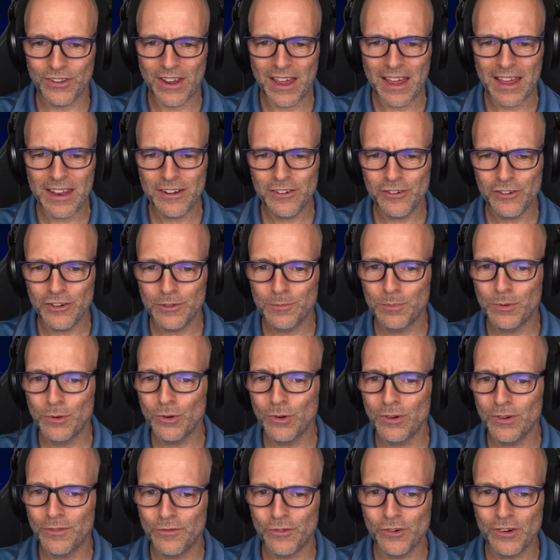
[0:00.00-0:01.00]
100
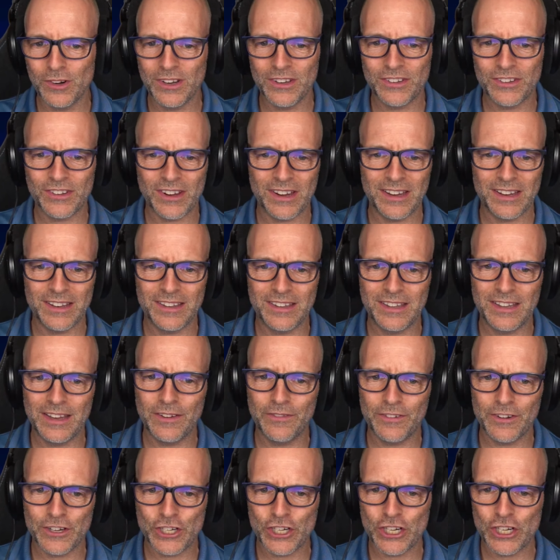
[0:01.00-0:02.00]
beautiful designs,
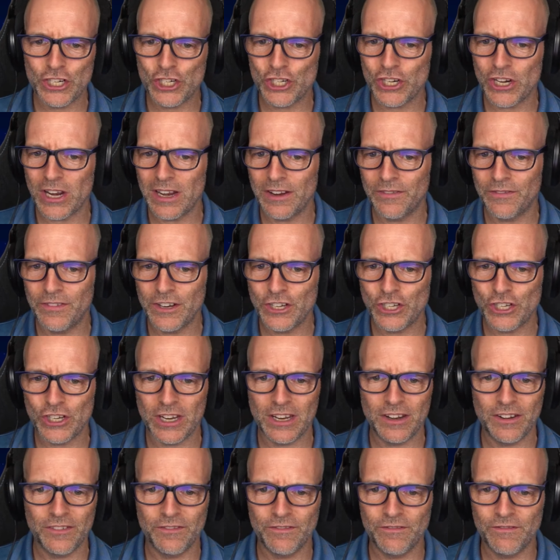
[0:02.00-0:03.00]
DeFiChain jellyfish
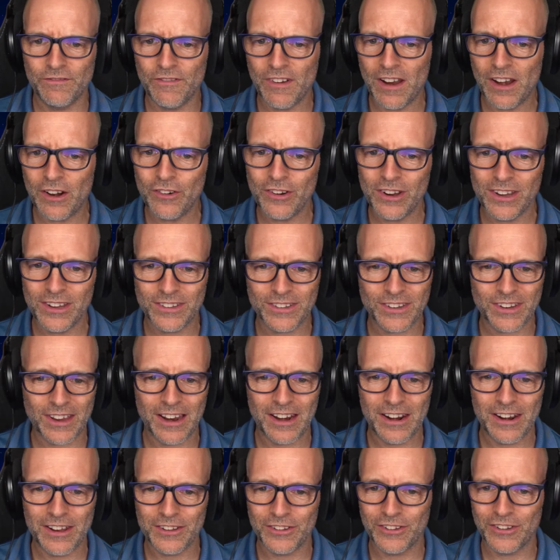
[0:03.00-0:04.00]
in various
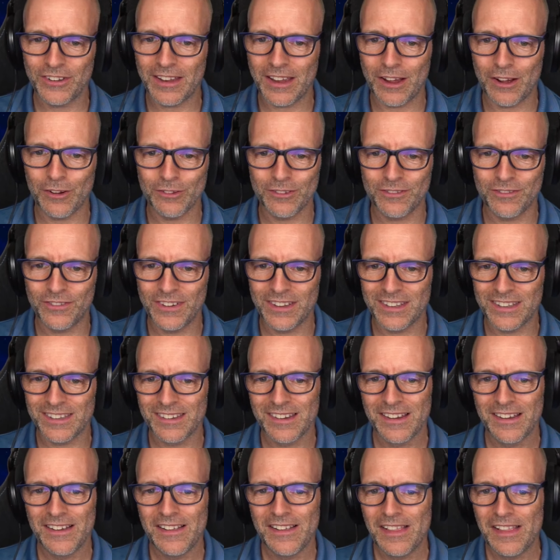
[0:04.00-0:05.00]
colors and outfits
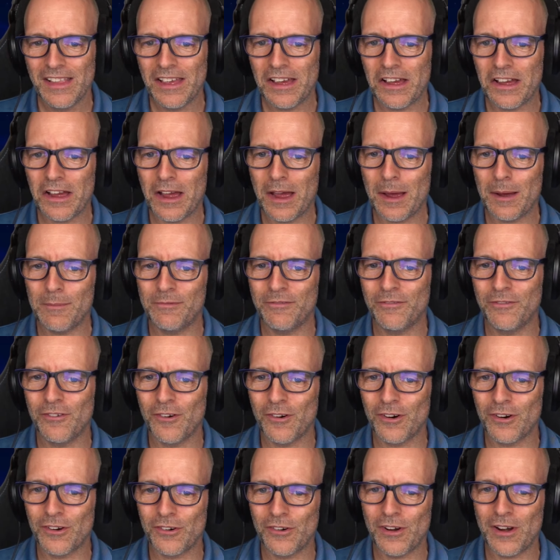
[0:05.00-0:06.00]
up
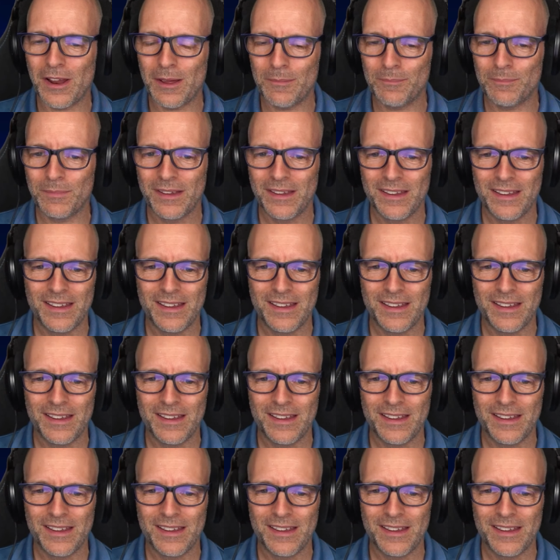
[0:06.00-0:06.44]
for grab.